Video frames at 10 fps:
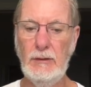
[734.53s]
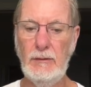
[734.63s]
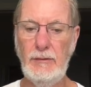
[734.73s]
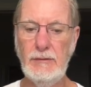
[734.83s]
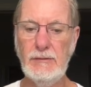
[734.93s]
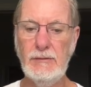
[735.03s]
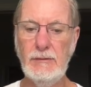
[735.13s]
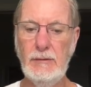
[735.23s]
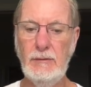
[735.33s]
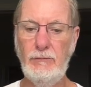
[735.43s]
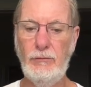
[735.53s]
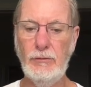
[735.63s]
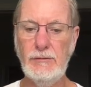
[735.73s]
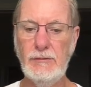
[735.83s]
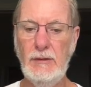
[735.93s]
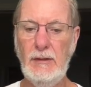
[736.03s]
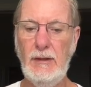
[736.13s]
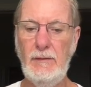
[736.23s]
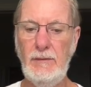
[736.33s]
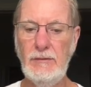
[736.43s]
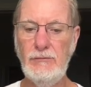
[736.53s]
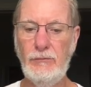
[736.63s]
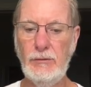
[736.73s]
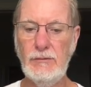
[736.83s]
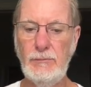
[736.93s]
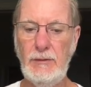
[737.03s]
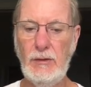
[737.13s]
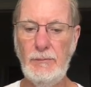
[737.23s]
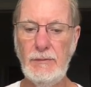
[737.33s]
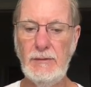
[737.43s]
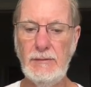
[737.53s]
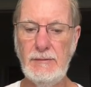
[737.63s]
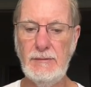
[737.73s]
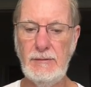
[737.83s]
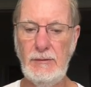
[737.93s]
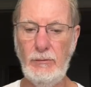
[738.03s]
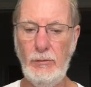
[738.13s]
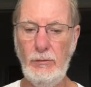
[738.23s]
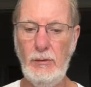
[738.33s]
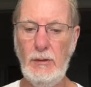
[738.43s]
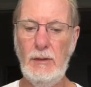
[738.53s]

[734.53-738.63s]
this force and this force become zero.